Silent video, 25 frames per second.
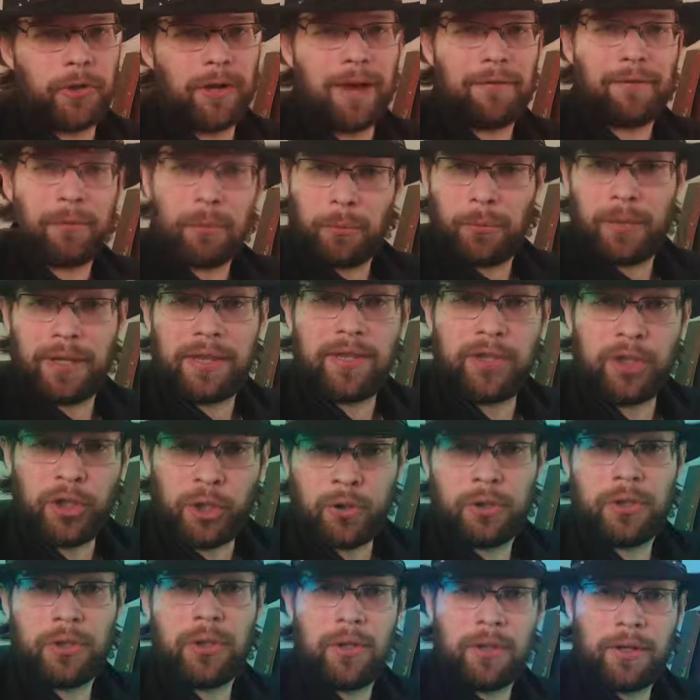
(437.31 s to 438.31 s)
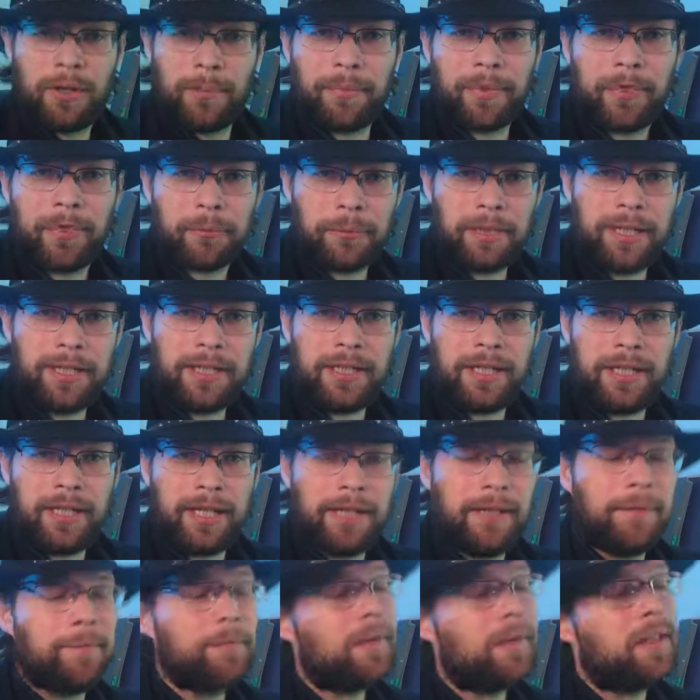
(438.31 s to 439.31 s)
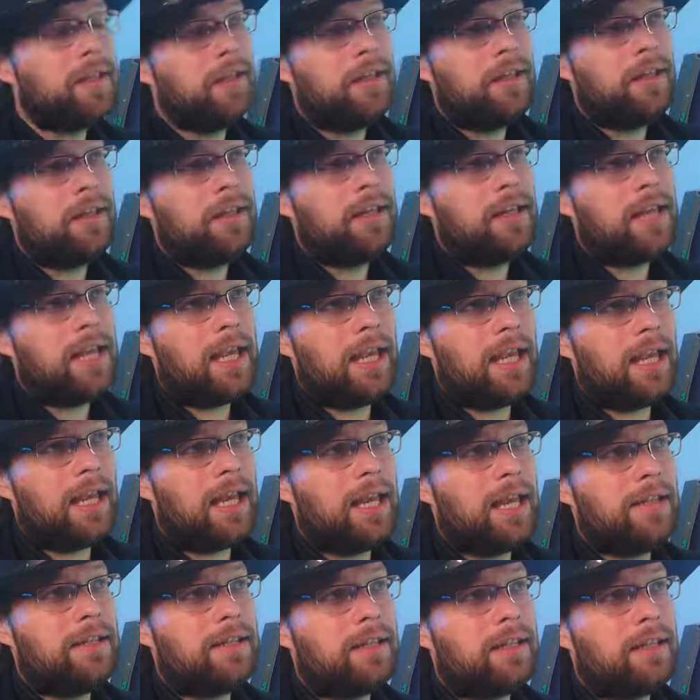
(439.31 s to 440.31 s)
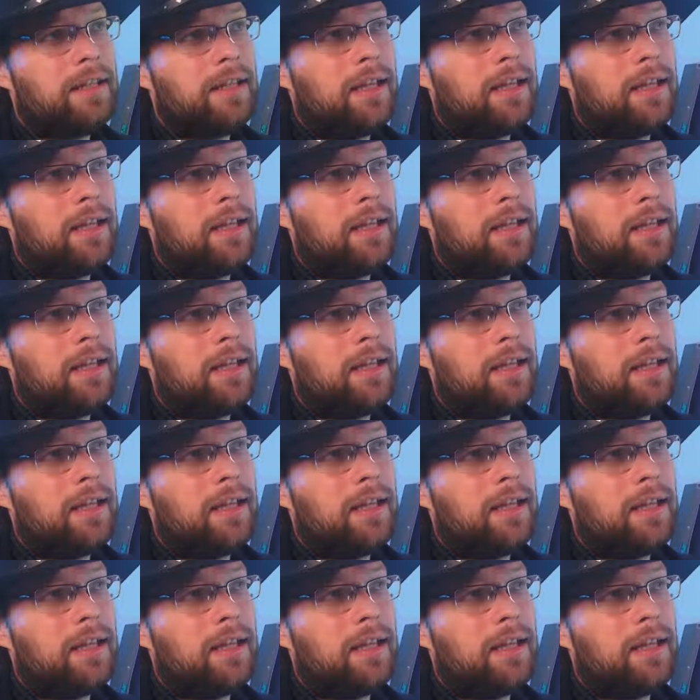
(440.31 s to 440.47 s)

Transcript: ever with Duke Nukem 3D, and